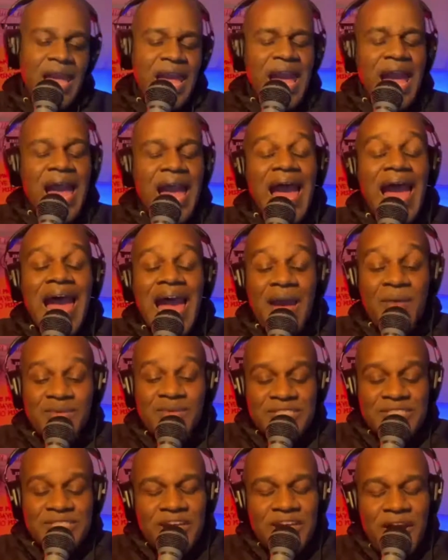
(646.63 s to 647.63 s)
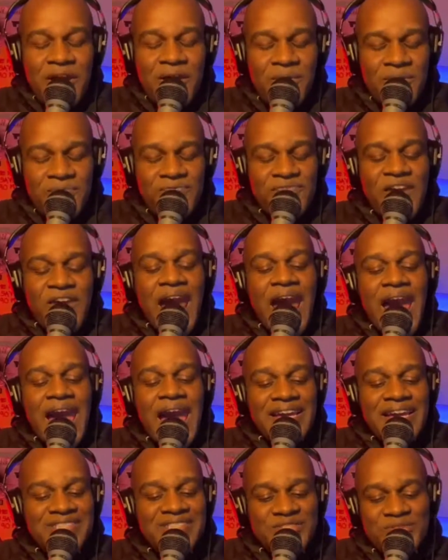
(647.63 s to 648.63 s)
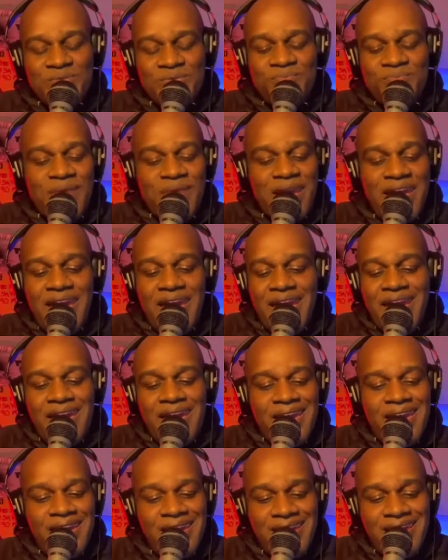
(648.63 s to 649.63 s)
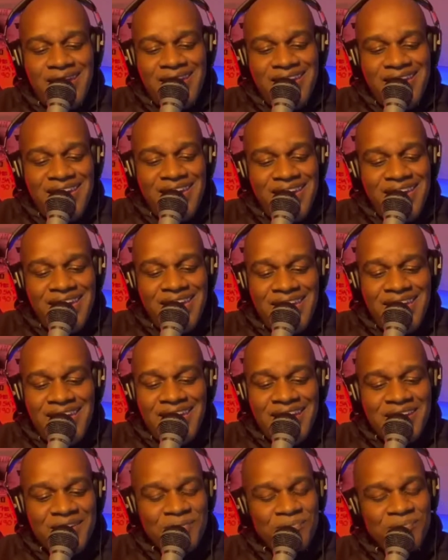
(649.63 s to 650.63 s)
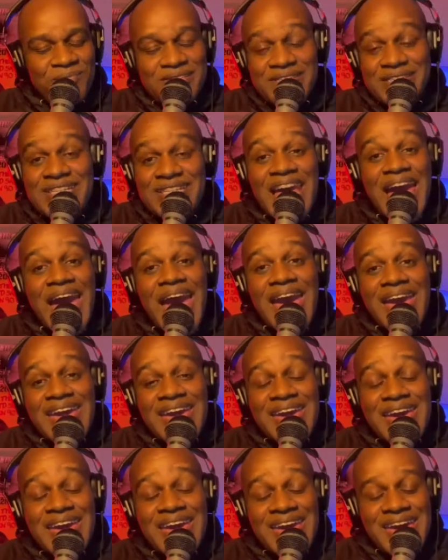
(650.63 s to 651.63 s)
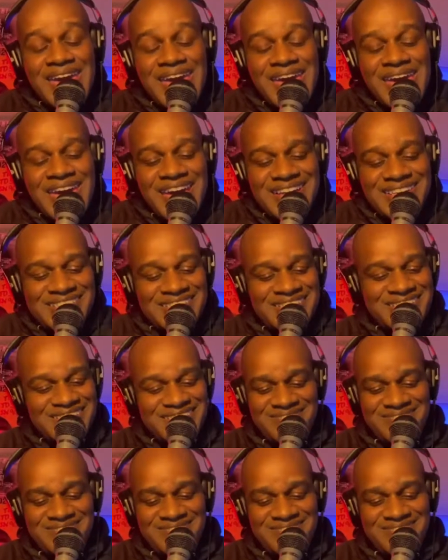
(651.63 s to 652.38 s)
I was so afraid to make mistakes.